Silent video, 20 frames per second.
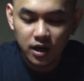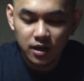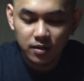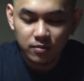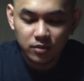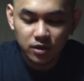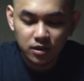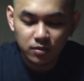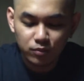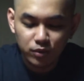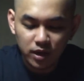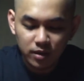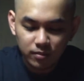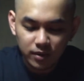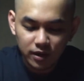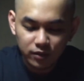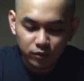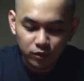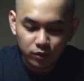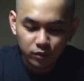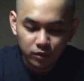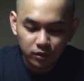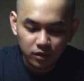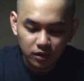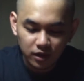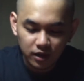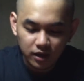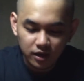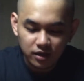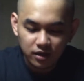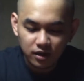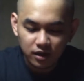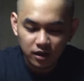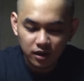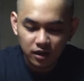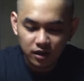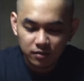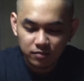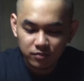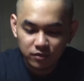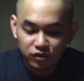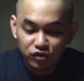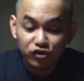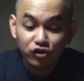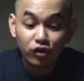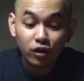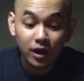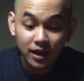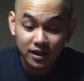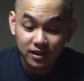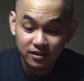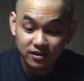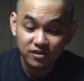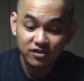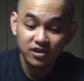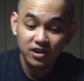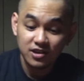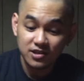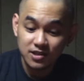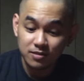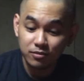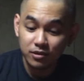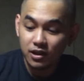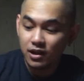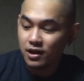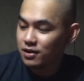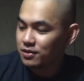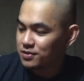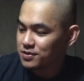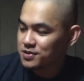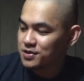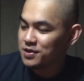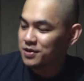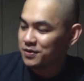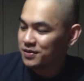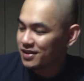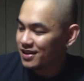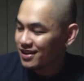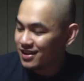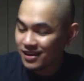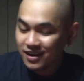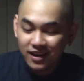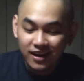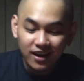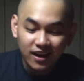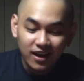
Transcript: I'm going to break my rule and try to chase some clouds, okay?